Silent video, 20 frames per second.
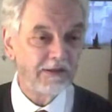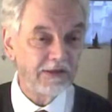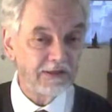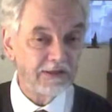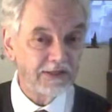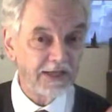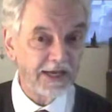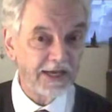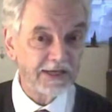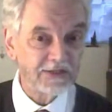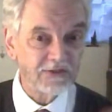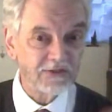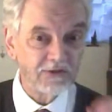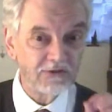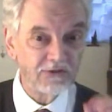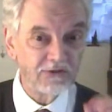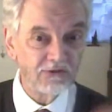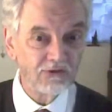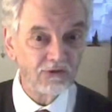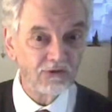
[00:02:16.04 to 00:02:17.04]
and the attacks
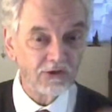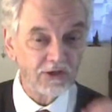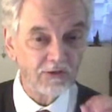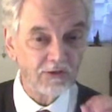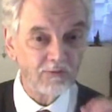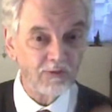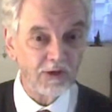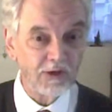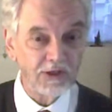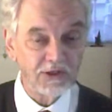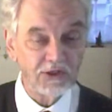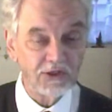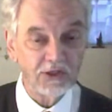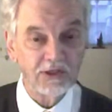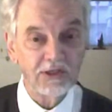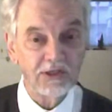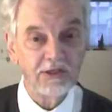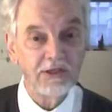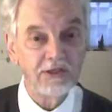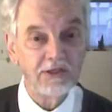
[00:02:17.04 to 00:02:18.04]
on New York and
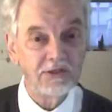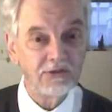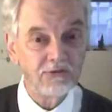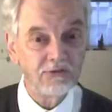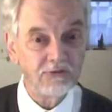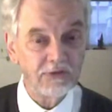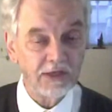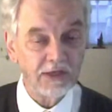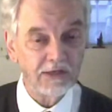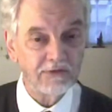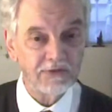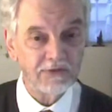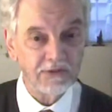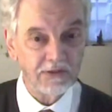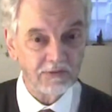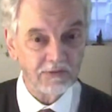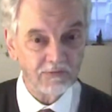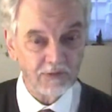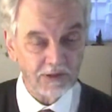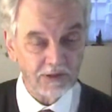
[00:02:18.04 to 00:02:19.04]
Washington in
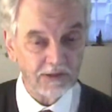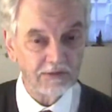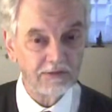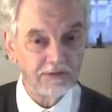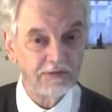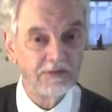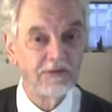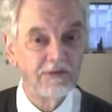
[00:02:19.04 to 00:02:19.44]
2001.